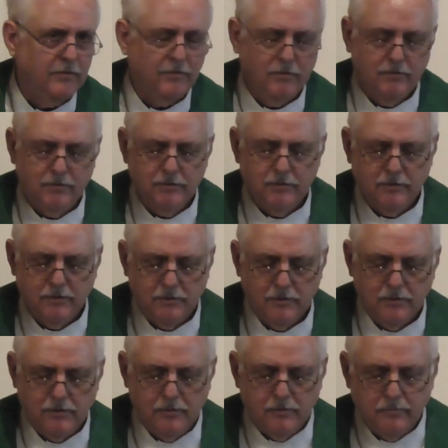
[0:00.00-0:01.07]

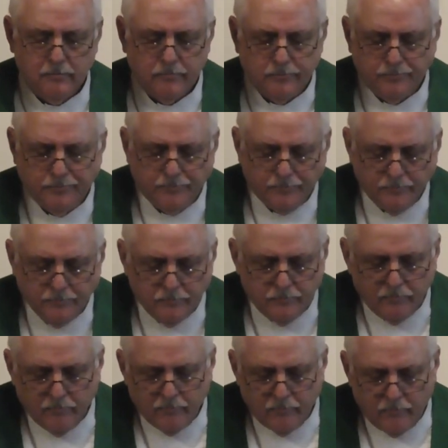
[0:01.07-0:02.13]

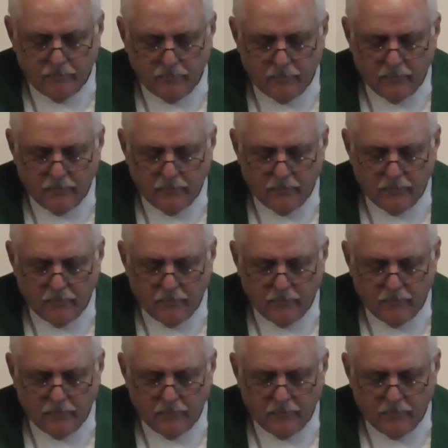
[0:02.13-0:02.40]
(silence)